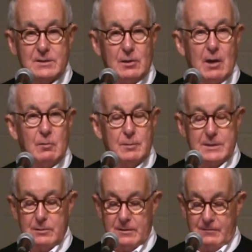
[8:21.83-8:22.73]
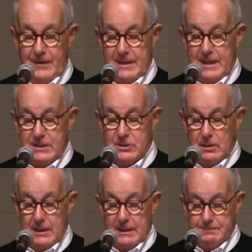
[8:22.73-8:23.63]
So how are we doing
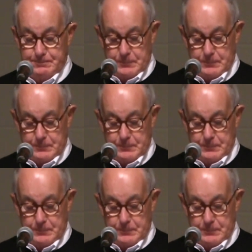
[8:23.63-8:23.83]
financially?